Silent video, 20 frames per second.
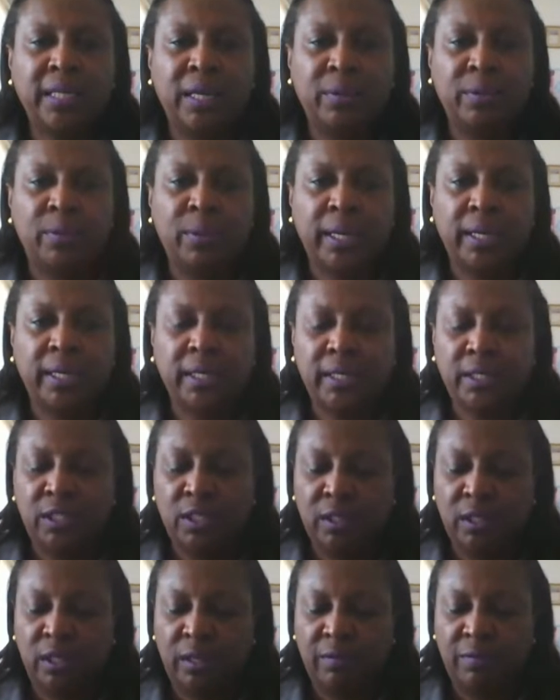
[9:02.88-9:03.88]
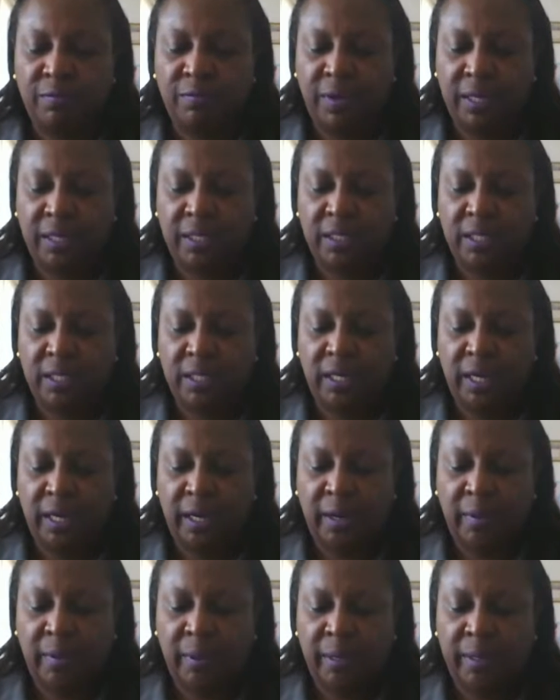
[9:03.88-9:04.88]
directly to the affected
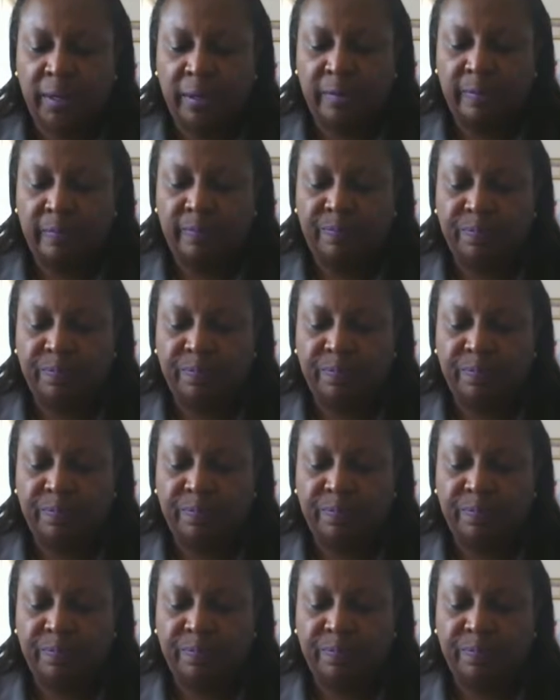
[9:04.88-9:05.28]
area.